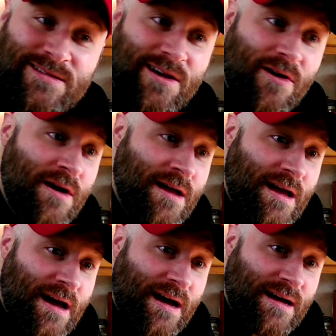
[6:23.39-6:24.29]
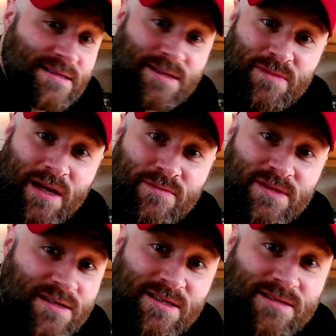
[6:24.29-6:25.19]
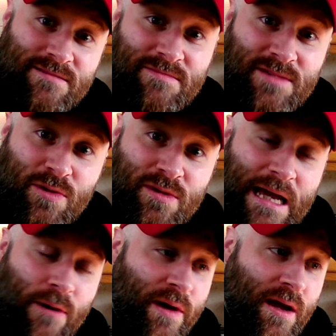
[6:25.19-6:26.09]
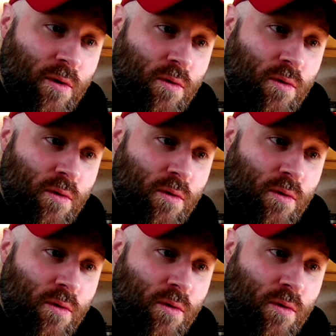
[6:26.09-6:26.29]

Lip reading: So sometimes I just do it that way,